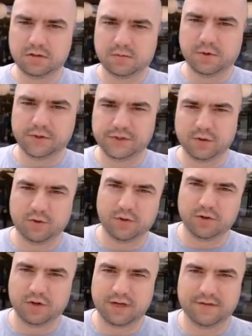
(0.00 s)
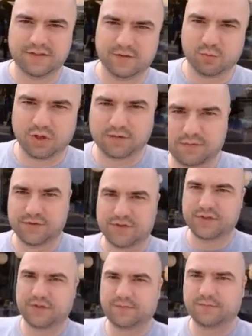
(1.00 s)
We'll have to go in there and have some
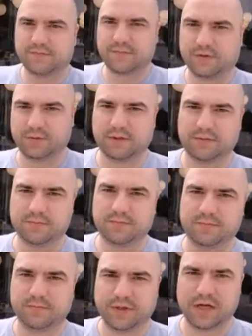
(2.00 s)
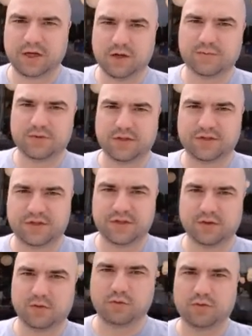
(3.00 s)
waffles. Heck up so you can see
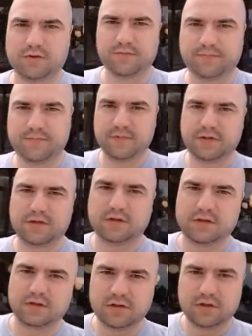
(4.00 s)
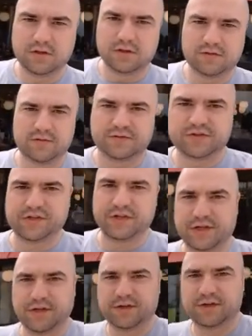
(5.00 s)
the whole
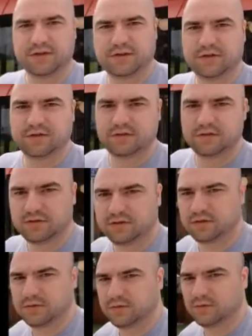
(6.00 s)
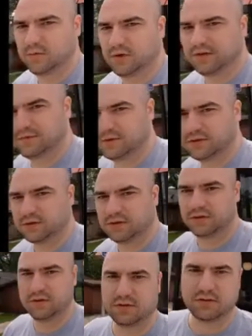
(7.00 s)
sign. Waffle
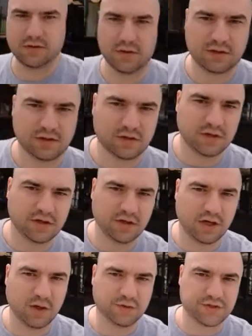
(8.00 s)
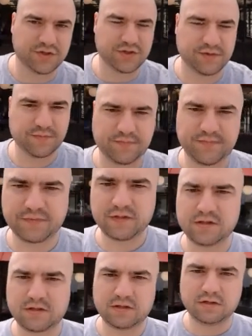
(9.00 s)
House.
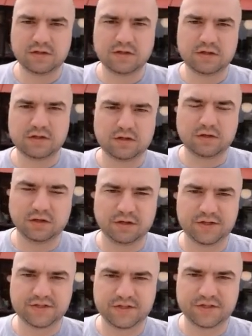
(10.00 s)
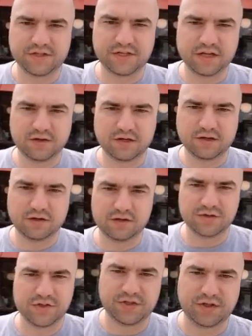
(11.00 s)
As I said down here, I'll see